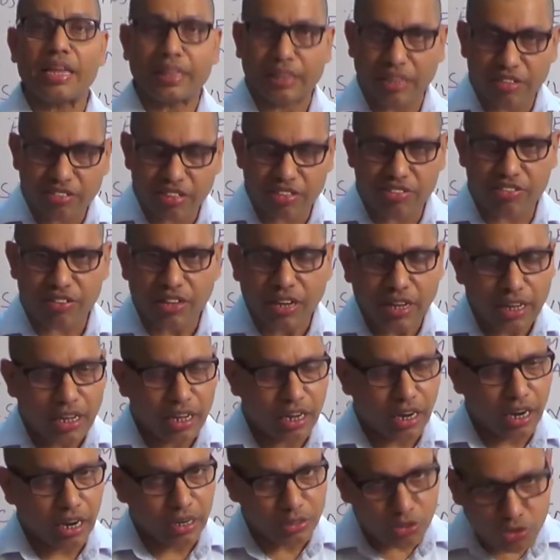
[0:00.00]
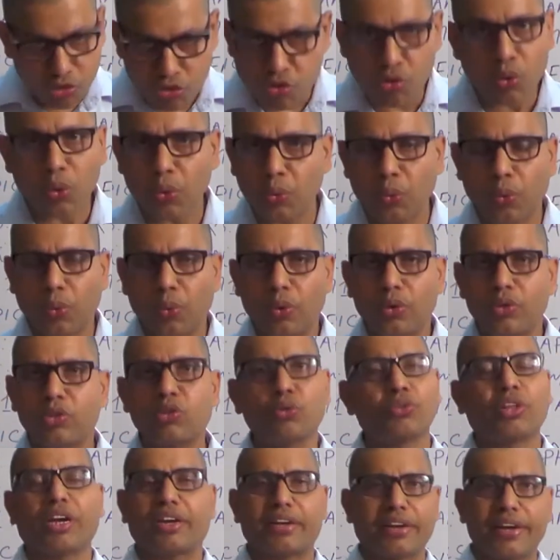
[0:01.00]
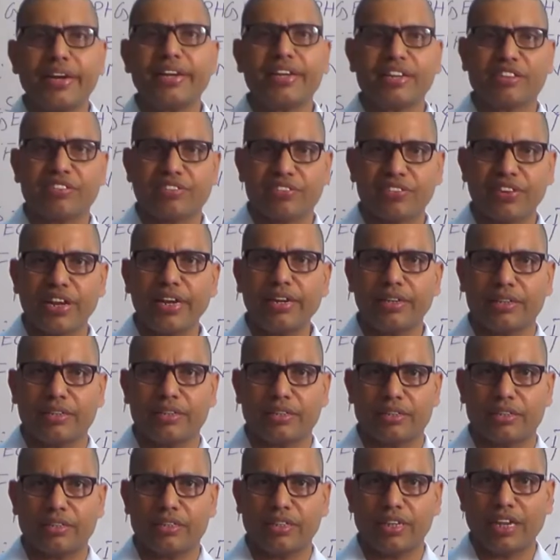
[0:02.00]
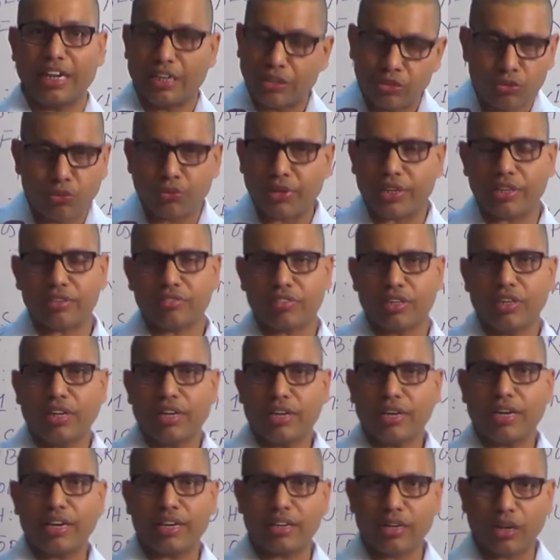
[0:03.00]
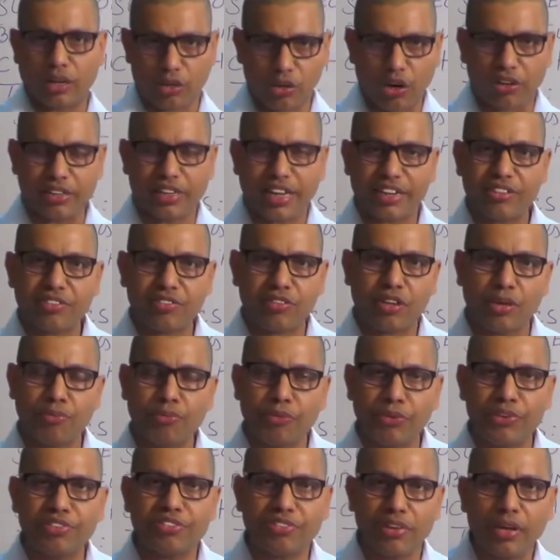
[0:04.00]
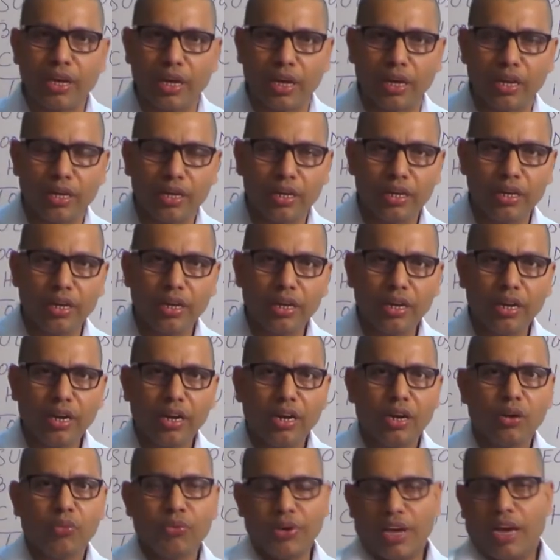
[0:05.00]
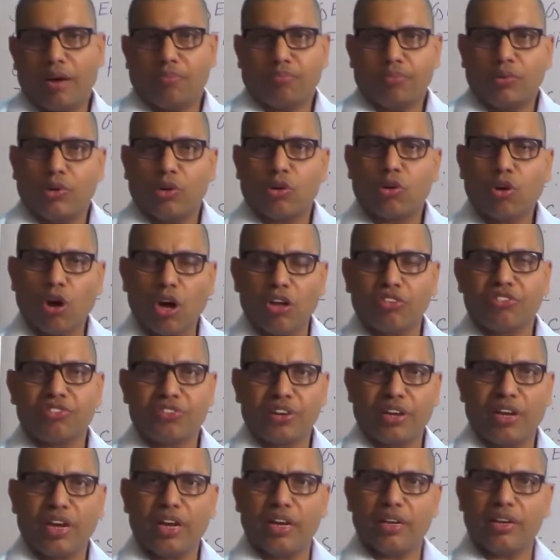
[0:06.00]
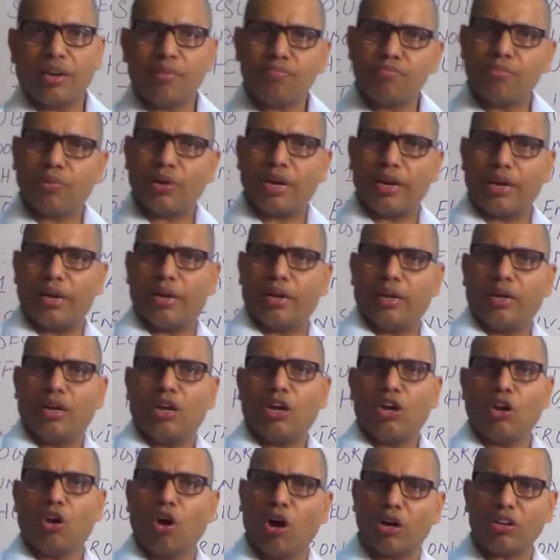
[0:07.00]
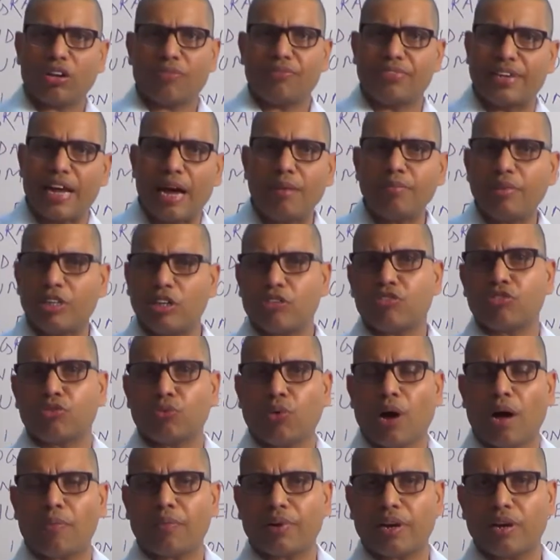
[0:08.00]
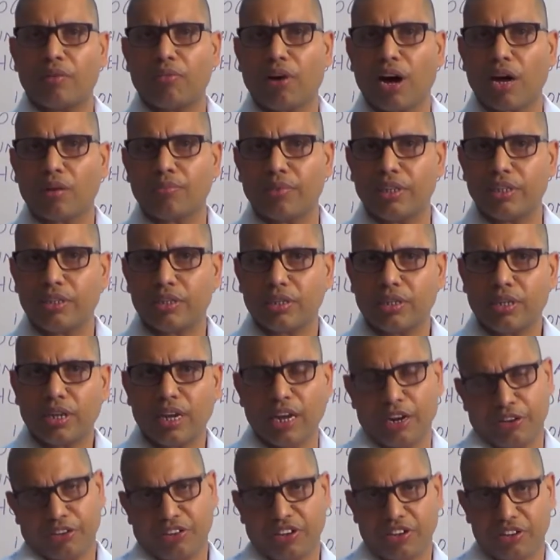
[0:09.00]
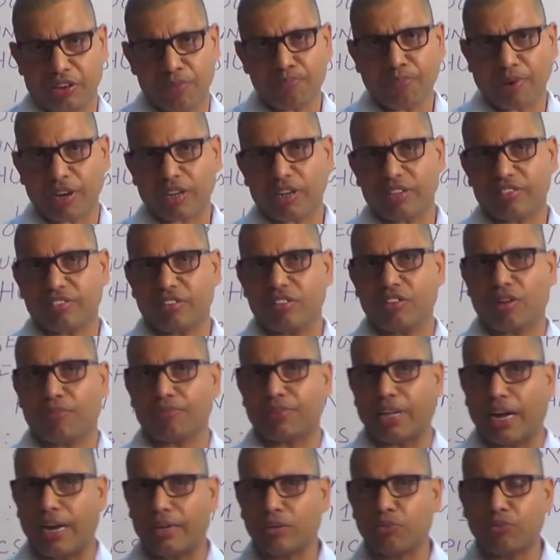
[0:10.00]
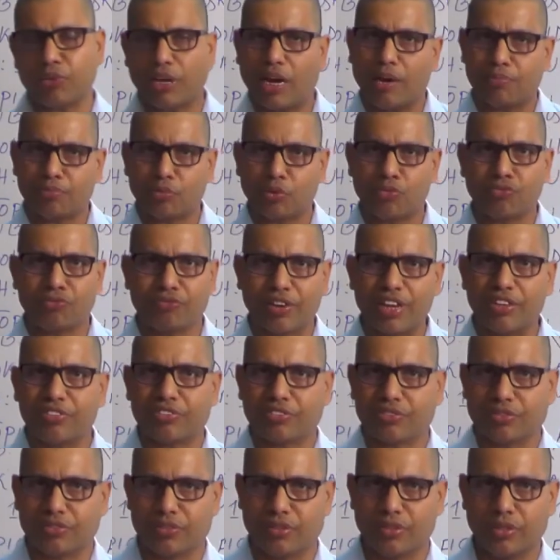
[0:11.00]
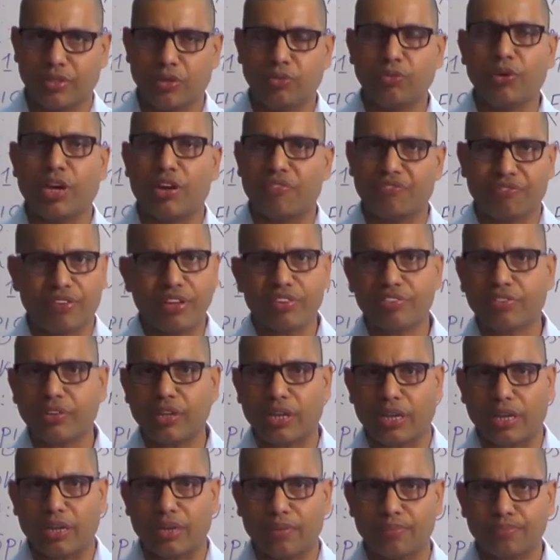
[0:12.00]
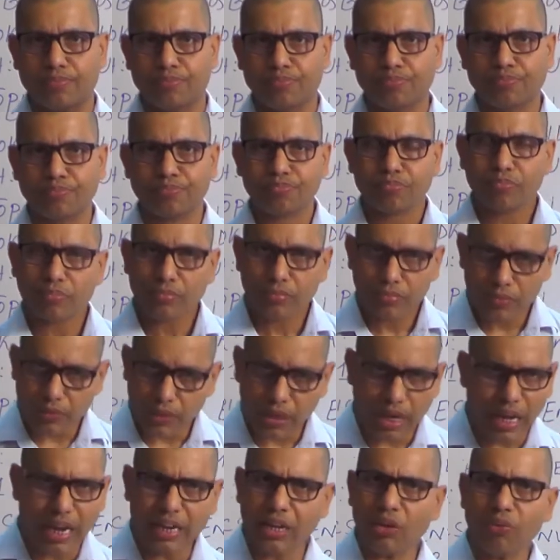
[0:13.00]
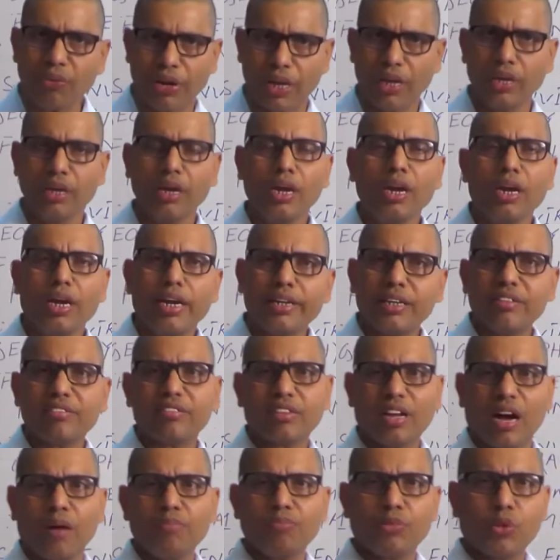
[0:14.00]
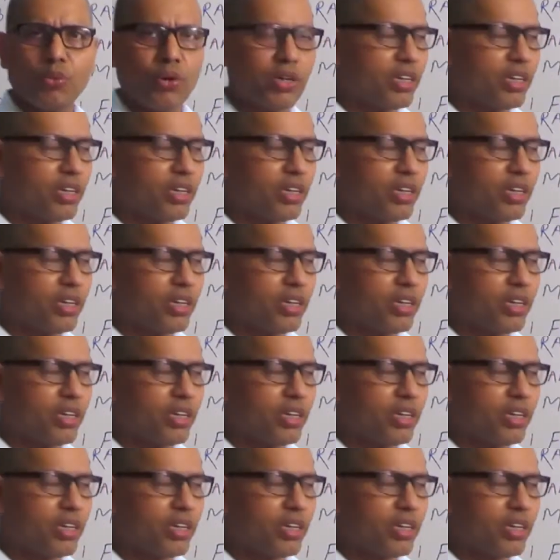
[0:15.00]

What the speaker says: is true to the great extent in today's context. If we see, we have caused a lot of damages to our environment, and the repercussion of that we are facing. Anyway, let us come to